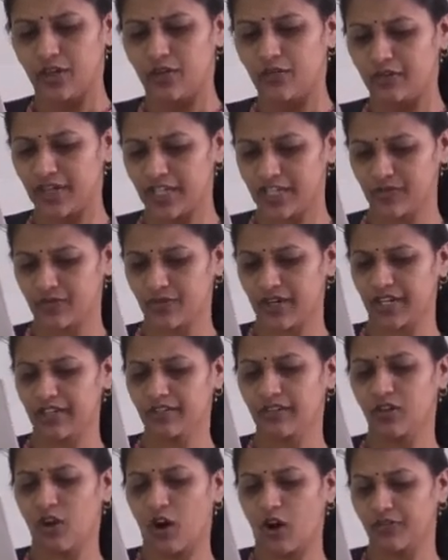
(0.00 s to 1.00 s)

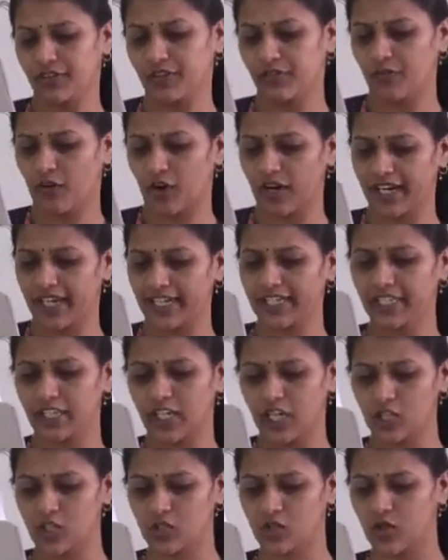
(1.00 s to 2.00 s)
one of the following
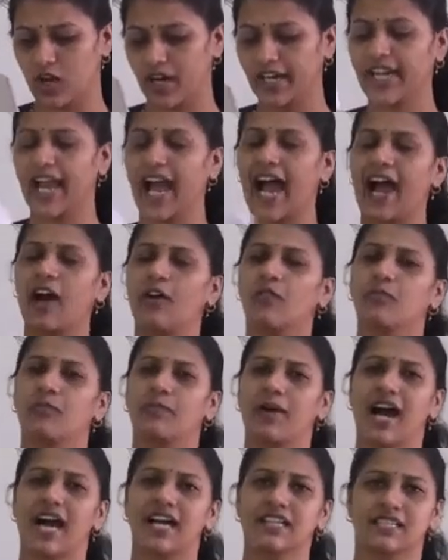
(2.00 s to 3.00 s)
does not have
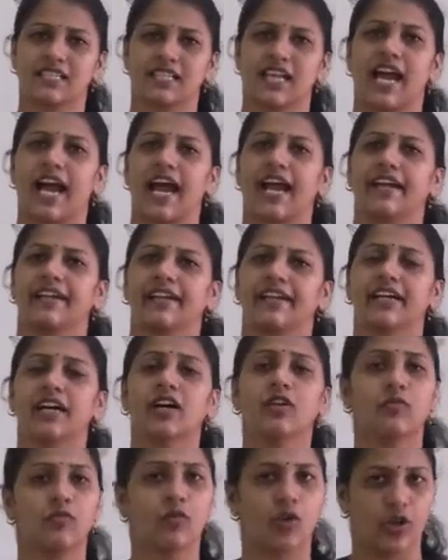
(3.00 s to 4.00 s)
mass and
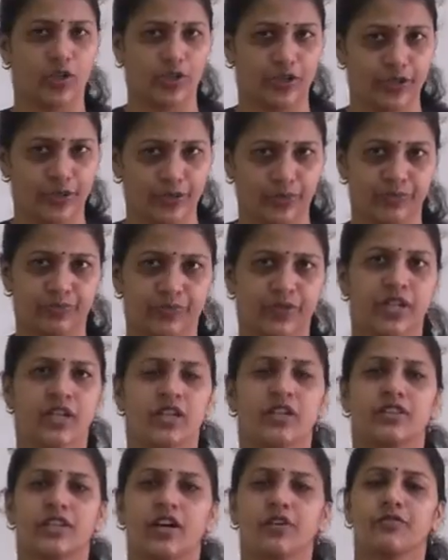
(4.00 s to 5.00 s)
a volume?
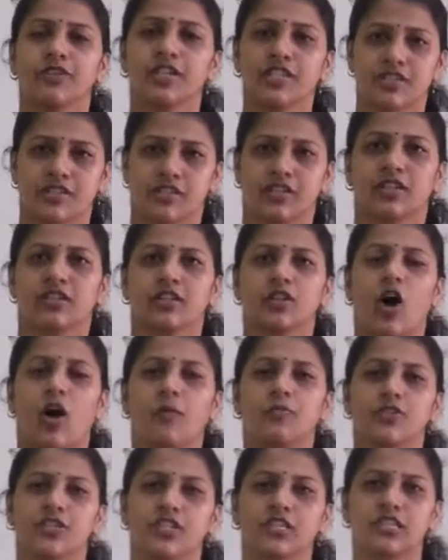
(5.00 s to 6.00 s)
Now which the
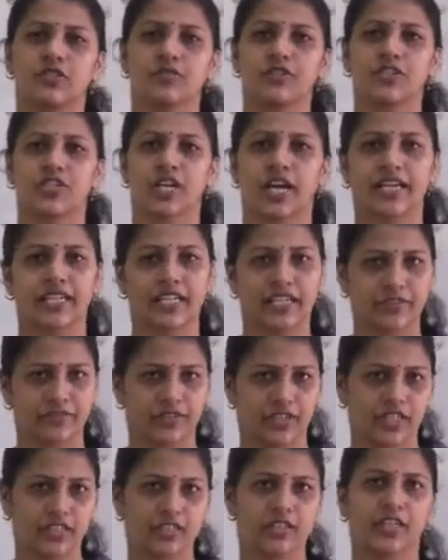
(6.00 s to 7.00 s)
options which are
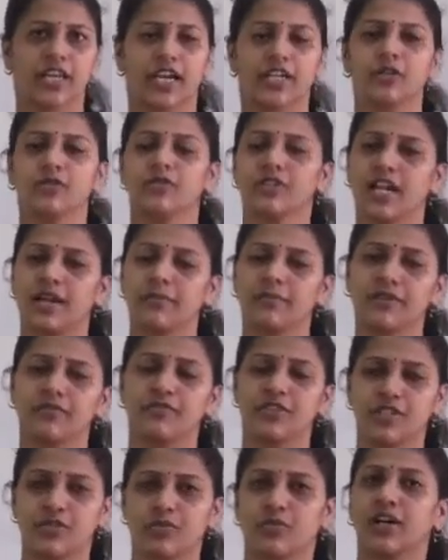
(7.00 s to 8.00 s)
given, can you tell me
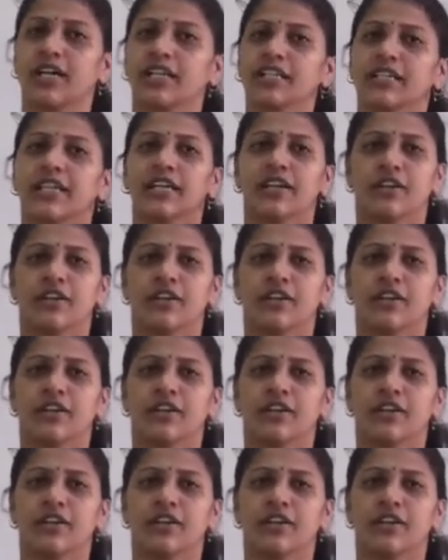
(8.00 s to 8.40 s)
which one